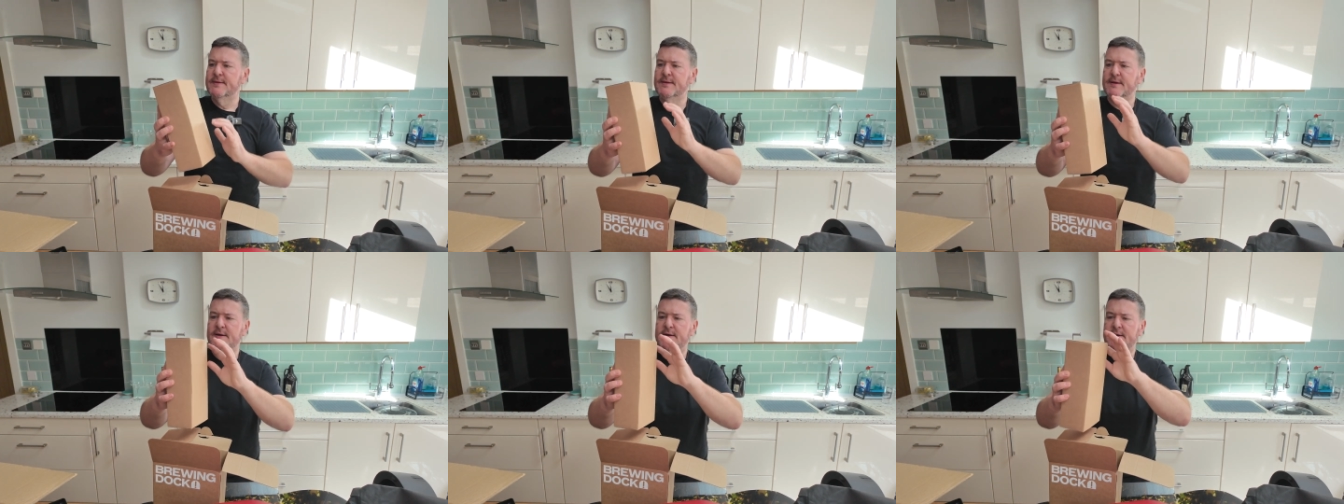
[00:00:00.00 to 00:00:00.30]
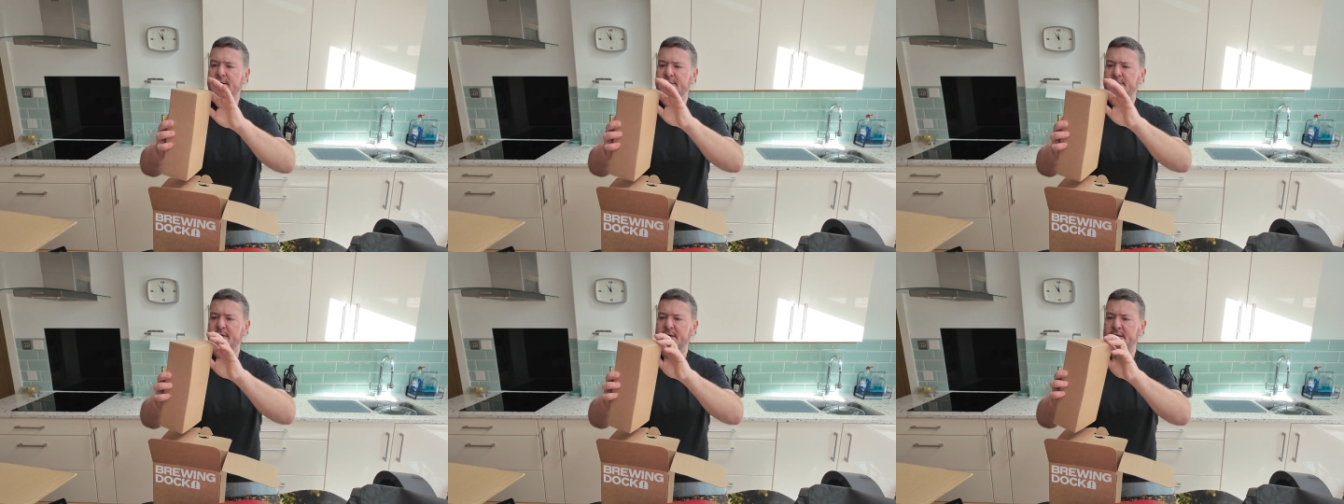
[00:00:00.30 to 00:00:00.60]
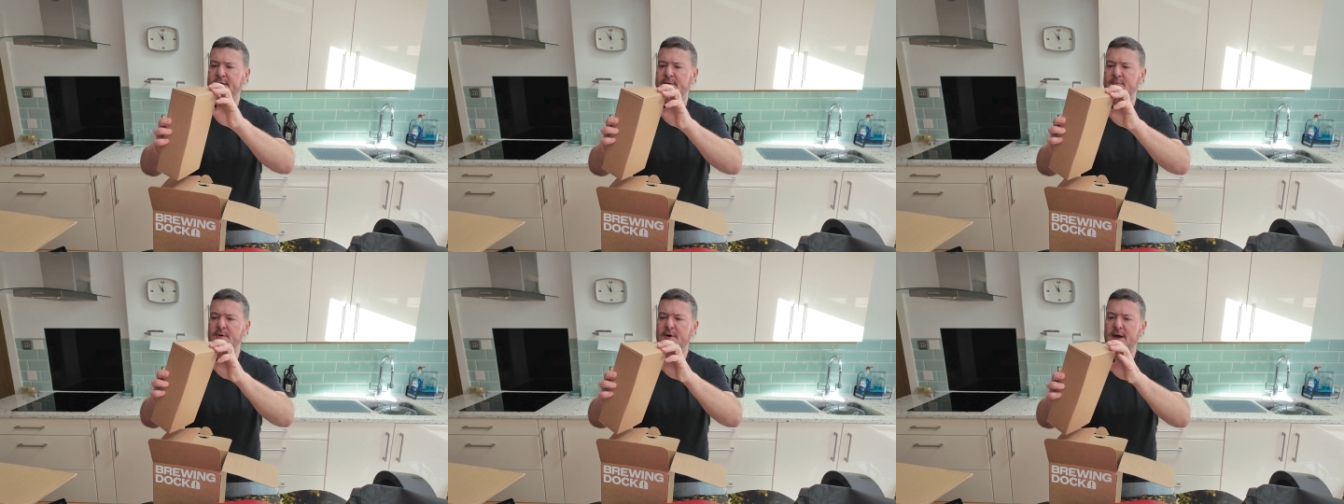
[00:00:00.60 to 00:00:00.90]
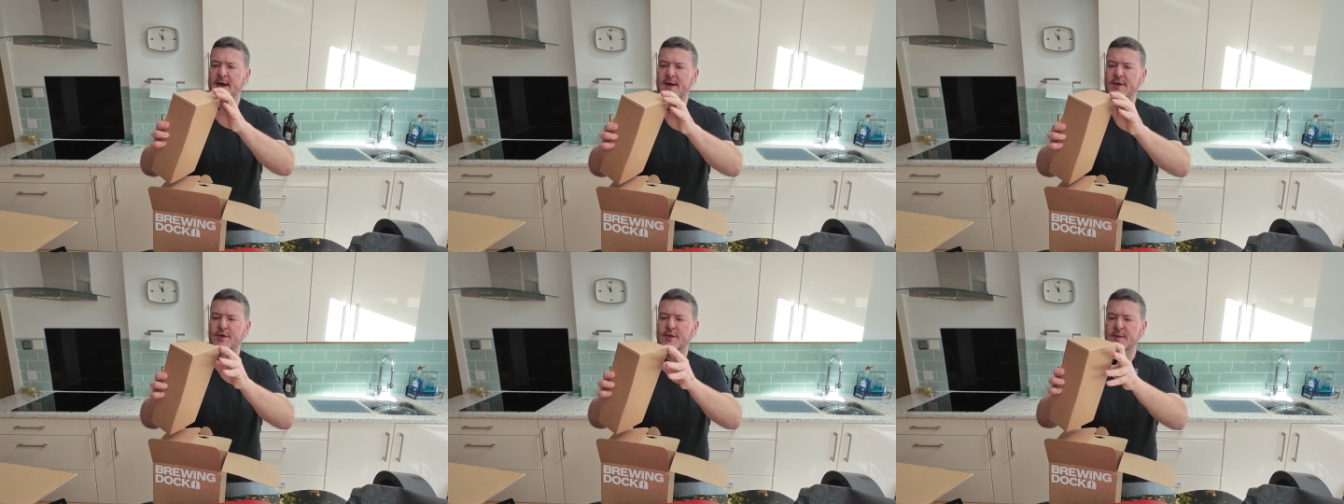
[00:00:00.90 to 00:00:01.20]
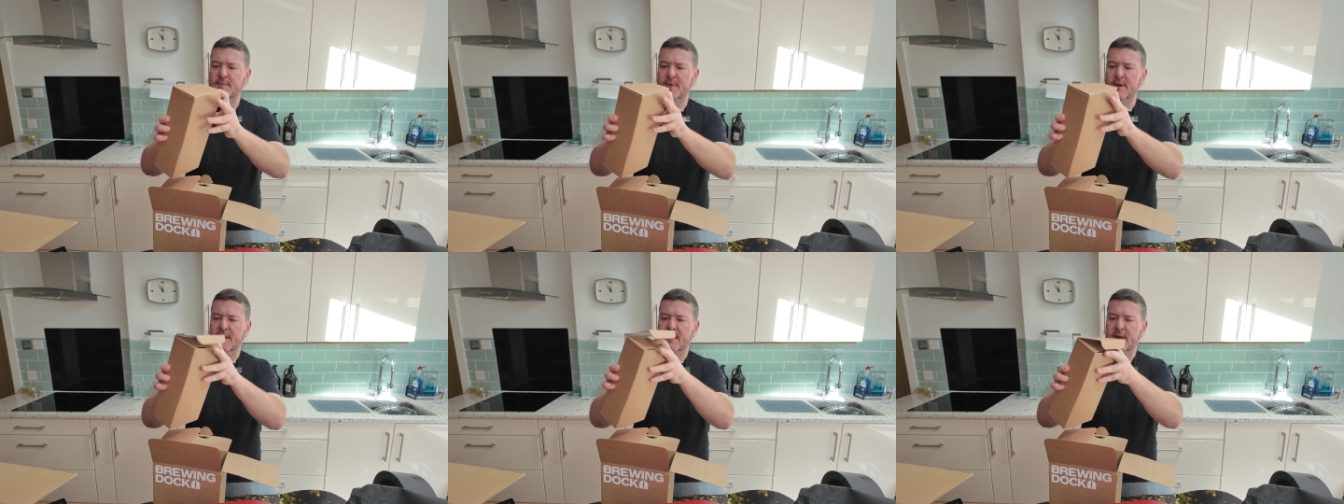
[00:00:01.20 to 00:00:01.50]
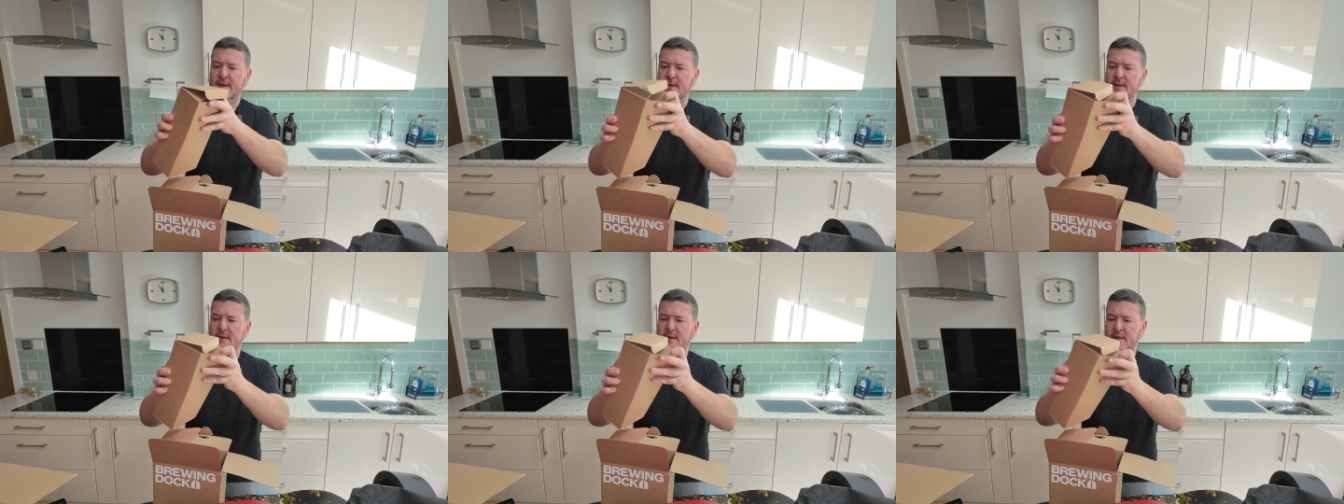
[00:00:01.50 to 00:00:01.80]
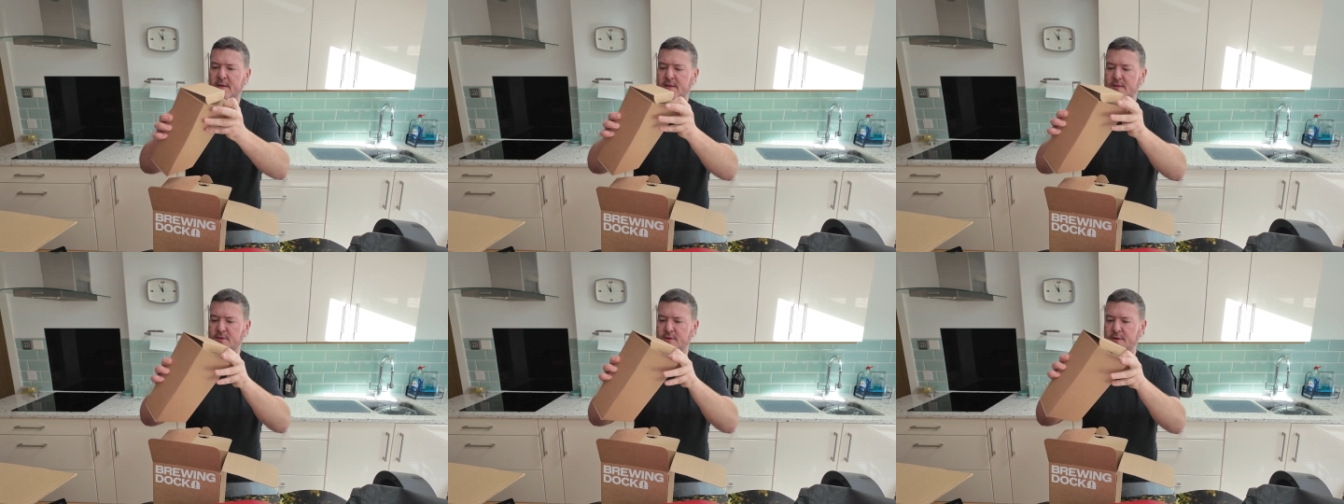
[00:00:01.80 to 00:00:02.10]
I think this might actually be
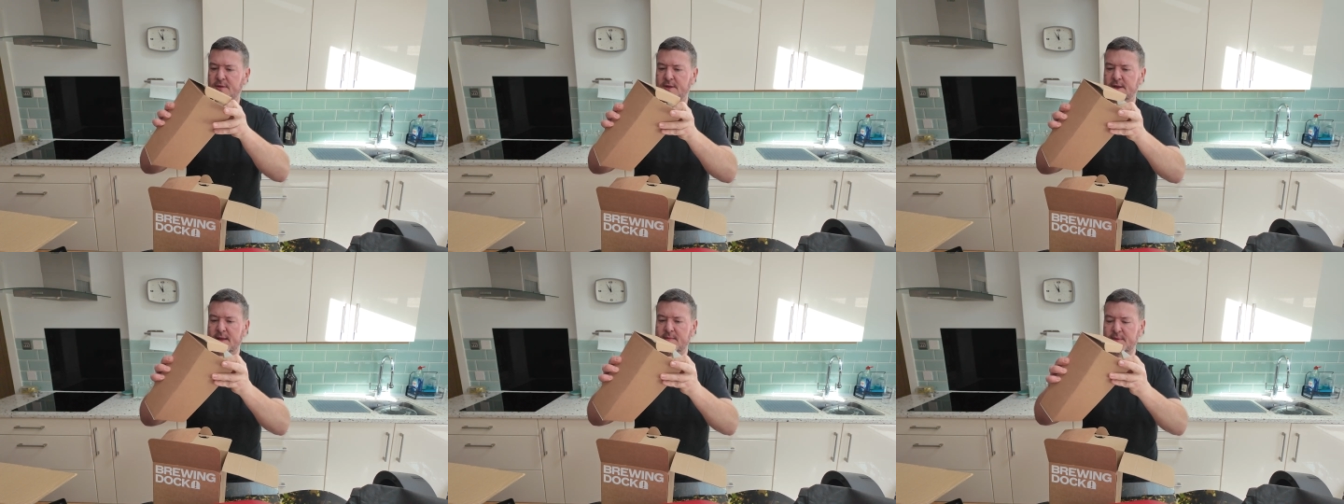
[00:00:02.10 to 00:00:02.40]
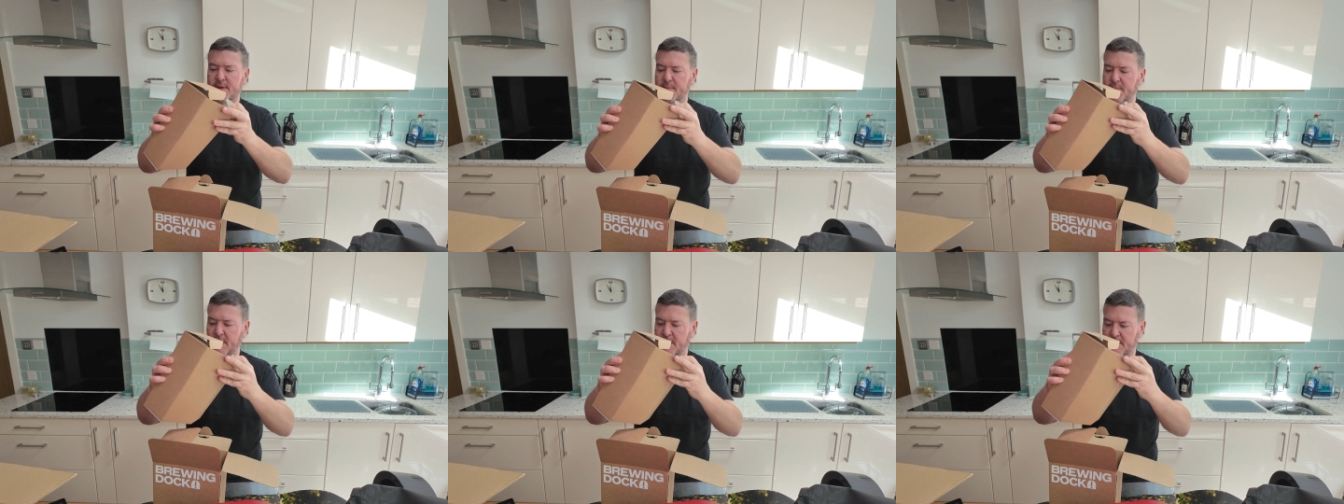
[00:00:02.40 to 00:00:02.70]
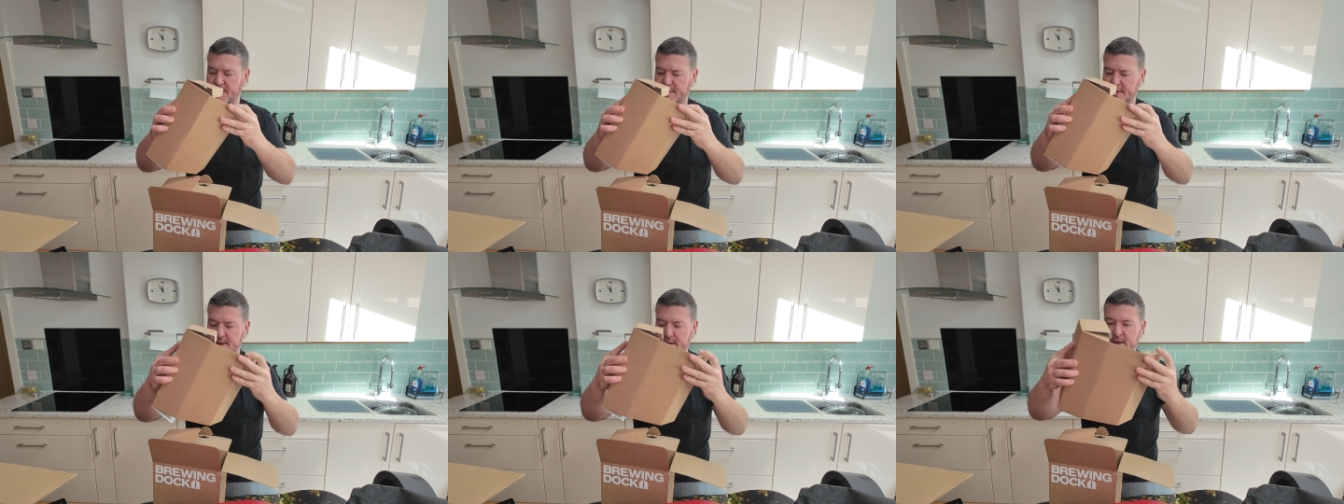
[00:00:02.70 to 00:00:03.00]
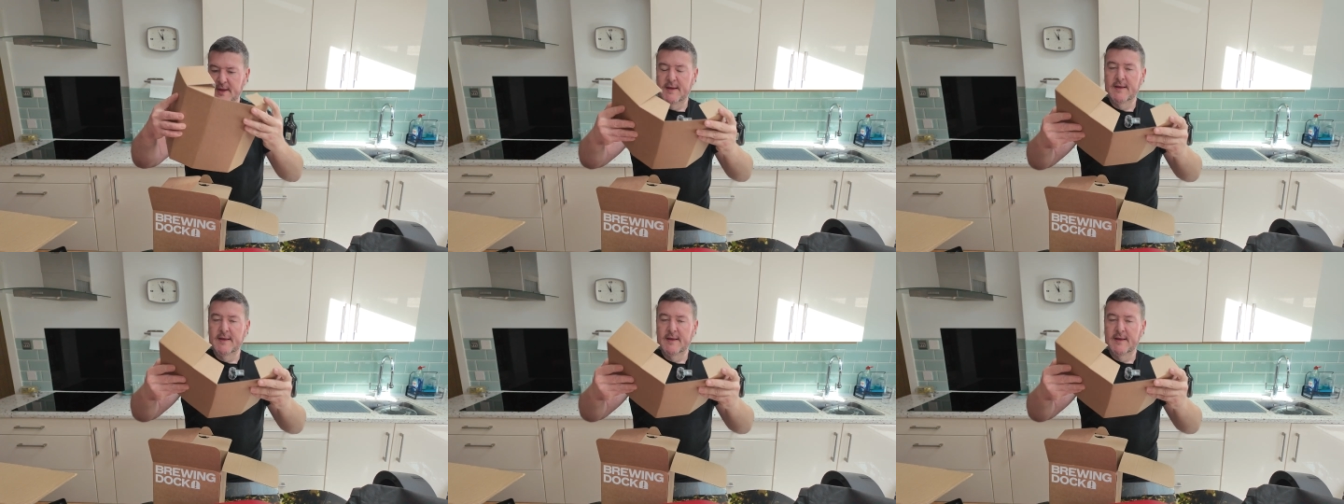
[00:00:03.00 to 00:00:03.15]
just an empty box.